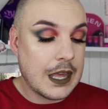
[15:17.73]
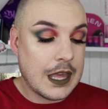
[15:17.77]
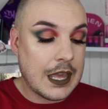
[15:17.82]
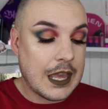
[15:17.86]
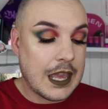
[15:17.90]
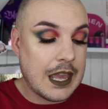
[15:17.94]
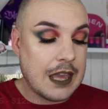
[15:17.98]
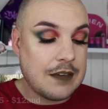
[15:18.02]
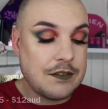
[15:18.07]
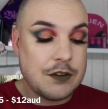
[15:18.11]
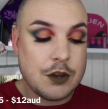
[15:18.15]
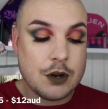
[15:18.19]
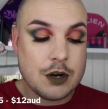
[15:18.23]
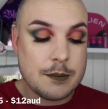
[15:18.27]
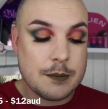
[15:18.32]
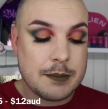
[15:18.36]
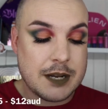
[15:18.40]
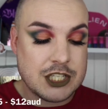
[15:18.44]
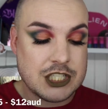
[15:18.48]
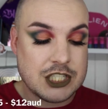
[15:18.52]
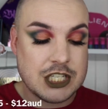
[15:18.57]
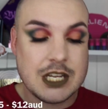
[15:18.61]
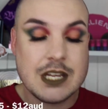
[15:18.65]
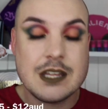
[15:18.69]
if you're on a
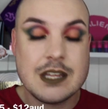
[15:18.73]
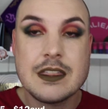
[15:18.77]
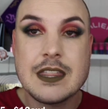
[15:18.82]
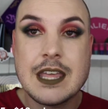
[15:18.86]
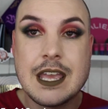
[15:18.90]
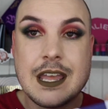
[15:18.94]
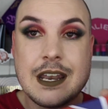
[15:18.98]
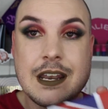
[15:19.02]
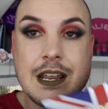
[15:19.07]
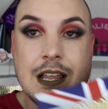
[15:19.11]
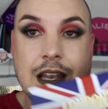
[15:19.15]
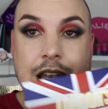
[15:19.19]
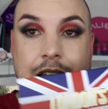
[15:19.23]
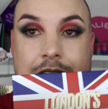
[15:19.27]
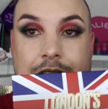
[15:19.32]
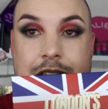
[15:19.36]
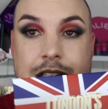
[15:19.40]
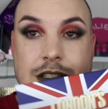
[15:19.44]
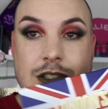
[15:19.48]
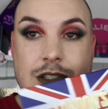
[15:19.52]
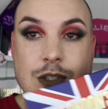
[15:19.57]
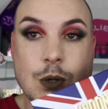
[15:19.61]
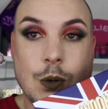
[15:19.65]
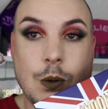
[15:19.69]
budget, then
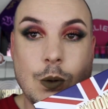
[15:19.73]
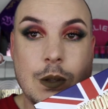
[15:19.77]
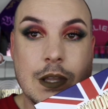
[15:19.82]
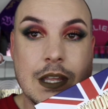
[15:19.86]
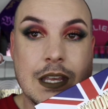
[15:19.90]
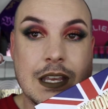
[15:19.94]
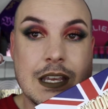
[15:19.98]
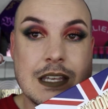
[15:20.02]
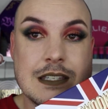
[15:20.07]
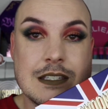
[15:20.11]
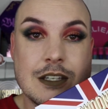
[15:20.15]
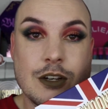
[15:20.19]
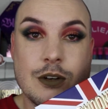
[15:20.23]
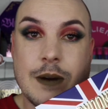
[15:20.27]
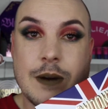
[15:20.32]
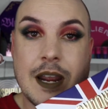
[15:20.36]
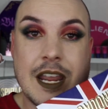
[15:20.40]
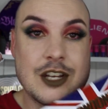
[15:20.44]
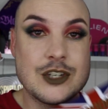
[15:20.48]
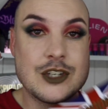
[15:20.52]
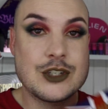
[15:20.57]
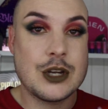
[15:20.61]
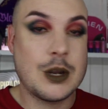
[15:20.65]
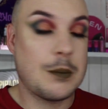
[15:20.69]
London's Calling is a
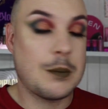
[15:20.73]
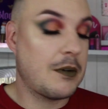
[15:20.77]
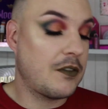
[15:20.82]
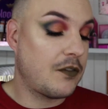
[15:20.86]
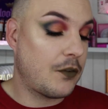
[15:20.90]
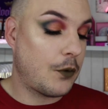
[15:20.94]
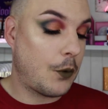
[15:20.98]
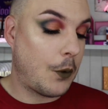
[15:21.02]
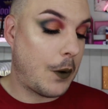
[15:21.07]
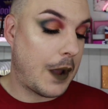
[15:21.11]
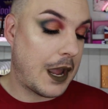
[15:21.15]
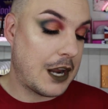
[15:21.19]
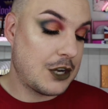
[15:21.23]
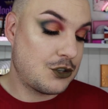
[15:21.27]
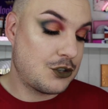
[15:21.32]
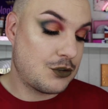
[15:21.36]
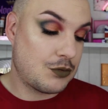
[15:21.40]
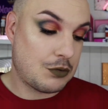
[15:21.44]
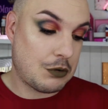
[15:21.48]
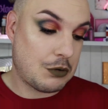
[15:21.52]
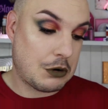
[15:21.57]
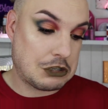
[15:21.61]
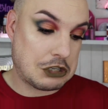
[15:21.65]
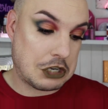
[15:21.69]
great dupe for
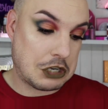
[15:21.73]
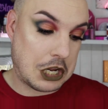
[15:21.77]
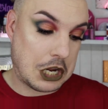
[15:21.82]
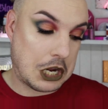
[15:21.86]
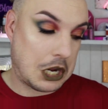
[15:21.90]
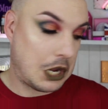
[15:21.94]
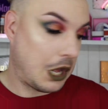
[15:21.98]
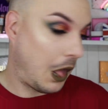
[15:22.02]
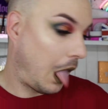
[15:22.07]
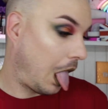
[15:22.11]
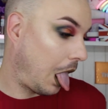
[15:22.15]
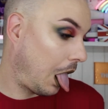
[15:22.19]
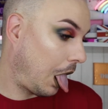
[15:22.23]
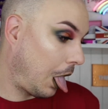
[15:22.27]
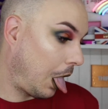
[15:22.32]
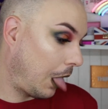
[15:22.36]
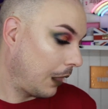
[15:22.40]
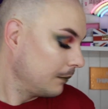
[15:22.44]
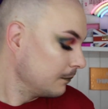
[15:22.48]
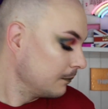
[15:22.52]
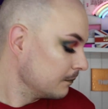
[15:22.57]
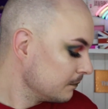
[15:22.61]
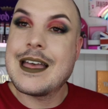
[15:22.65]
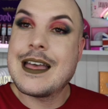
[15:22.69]
Androgyny.
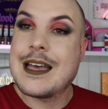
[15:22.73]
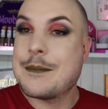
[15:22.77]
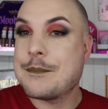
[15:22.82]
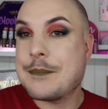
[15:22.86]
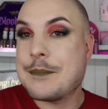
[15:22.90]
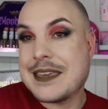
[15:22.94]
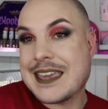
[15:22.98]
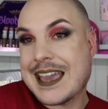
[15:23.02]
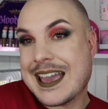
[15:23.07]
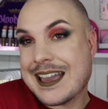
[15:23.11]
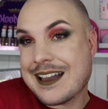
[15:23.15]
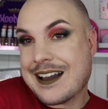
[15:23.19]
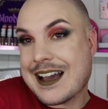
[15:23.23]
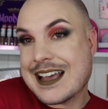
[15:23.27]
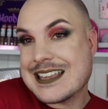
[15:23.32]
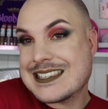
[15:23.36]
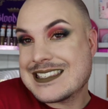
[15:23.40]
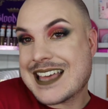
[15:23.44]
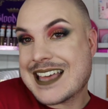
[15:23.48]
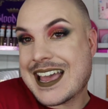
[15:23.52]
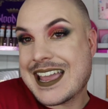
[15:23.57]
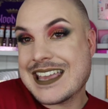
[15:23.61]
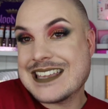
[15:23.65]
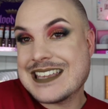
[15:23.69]
But yeah guys,
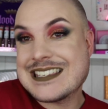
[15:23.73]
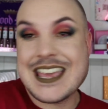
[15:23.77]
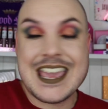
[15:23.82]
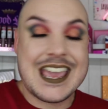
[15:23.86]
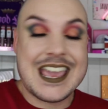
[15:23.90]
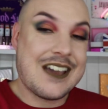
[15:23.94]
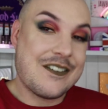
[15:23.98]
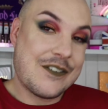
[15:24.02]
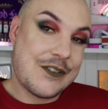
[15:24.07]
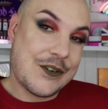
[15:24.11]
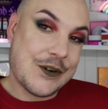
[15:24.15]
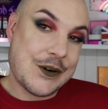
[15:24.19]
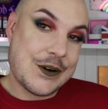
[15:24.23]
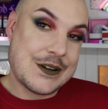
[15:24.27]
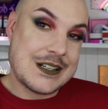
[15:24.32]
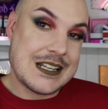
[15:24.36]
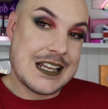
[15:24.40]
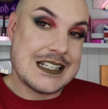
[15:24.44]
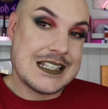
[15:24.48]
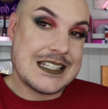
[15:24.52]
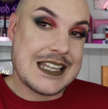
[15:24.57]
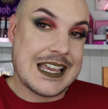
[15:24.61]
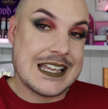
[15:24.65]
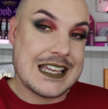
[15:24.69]
that is it for
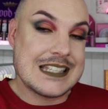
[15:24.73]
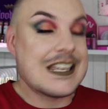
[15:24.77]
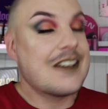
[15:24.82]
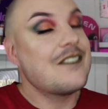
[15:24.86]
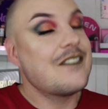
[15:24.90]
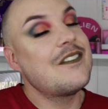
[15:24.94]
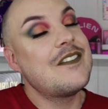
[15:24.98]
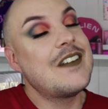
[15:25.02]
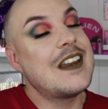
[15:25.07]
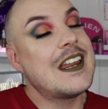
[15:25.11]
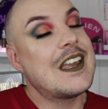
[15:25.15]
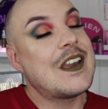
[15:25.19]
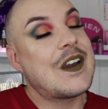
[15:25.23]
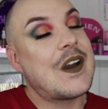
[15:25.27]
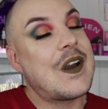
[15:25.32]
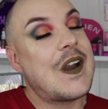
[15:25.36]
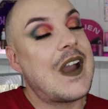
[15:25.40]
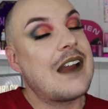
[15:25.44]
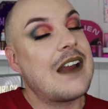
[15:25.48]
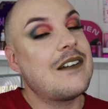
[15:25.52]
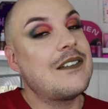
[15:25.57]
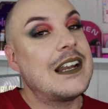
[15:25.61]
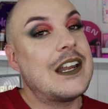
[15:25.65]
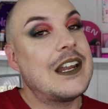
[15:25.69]
today's video.
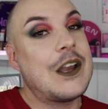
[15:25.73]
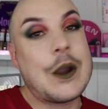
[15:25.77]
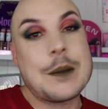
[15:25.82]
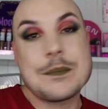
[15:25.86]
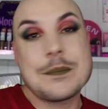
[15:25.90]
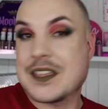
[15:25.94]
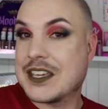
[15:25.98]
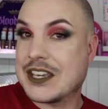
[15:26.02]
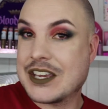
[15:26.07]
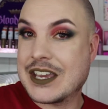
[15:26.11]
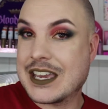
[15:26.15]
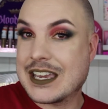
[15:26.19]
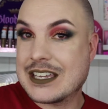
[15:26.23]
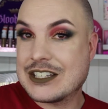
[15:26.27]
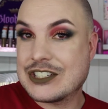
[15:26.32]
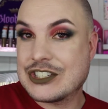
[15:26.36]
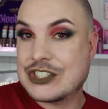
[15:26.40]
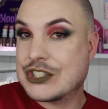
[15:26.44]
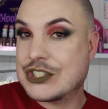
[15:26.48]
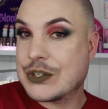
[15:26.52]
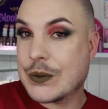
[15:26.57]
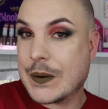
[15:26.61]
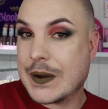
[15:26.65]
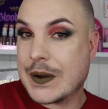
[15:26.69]
I really hope that you
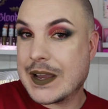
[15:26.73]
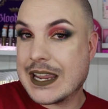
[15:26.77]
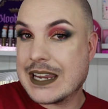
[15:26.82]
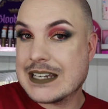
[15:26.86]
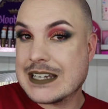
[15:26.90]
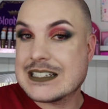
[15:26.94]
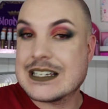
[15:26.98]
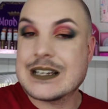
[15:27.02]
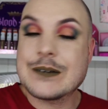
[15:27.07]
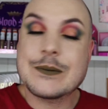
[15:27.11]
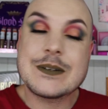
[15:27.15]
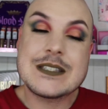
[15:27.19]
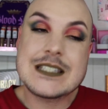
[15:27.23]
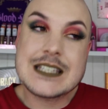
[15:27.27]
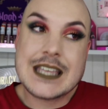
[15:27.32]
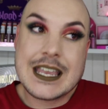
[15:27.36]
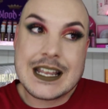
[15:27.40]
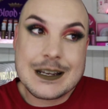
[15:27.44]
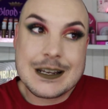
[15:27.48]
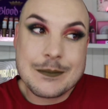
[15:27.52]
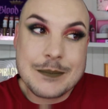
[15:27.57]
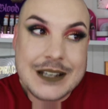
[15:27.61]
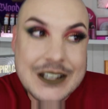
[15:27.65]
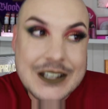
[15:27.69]
enjoyed. Once
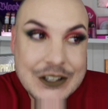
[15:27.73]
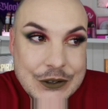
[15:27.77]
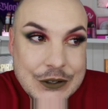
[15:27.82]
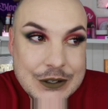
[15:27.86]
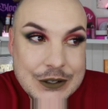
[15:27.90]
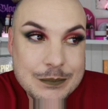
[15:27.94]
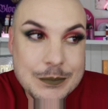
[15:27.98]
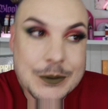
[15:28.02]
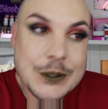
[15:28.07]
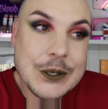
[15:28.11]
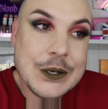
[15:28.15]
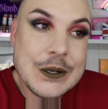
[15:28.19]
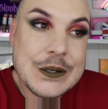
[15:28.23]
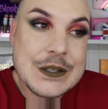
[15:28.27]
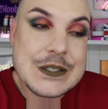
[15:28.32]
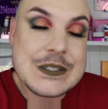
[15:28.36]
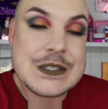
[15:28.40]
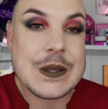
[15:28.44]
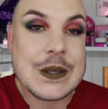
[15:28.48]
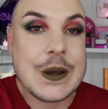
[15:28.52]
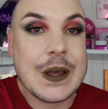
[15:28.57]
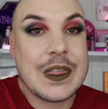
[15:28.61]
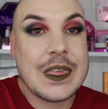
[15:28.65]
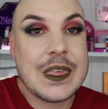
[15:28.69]
again, I'm in a good mood,
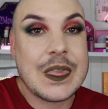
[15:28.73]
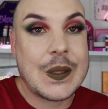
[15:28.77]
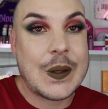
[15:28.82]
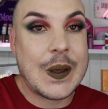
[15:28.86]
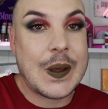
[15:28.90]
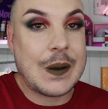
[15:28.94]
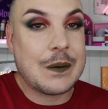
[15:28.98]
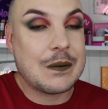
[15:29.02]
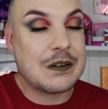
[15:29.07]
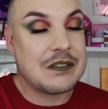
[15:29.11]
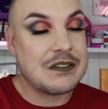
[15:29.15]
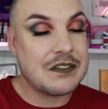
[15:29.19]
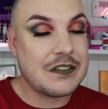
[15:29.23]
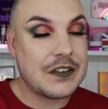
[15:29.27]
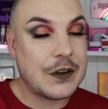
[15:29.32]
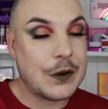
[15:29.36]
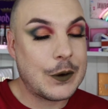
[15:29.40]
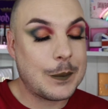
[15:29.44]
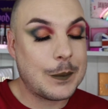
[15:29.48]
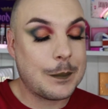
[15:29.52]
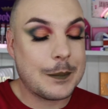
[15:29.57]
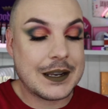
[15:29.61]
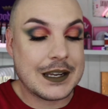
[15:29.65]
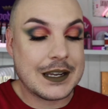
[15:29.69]
so I thought I would
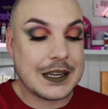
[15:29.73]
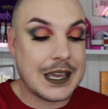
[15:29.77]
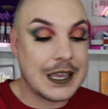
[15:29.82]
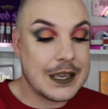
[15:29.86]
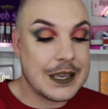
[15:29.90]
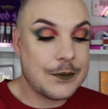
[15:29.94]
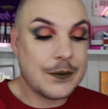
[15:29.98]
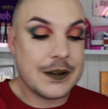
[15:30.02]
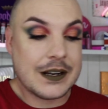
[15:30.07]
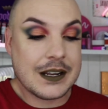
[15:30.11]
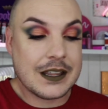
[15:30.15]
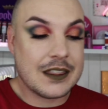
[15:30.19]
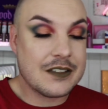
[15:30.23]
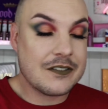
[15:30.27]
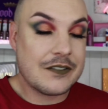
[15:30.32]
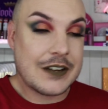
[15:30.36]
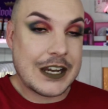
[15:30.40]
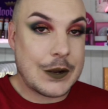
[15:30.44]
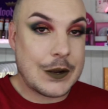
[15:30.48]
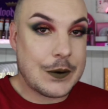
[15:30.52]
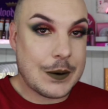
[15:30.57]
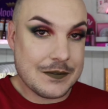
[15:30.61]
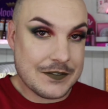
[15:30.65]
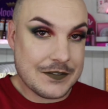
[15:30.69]
film and get you another
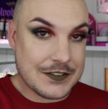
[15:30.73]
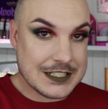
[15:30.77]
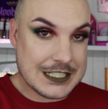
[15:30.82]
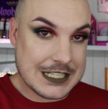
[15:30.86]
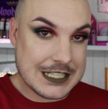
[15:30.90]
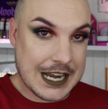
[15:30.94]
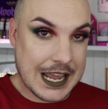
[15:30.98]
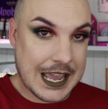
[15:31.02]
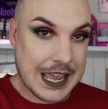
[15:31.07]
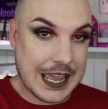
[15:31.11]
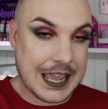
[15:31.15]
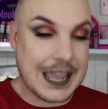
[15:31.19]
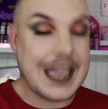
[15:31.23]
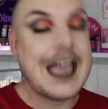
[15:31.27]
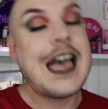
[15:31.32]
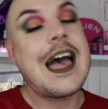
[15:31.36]
video up for today.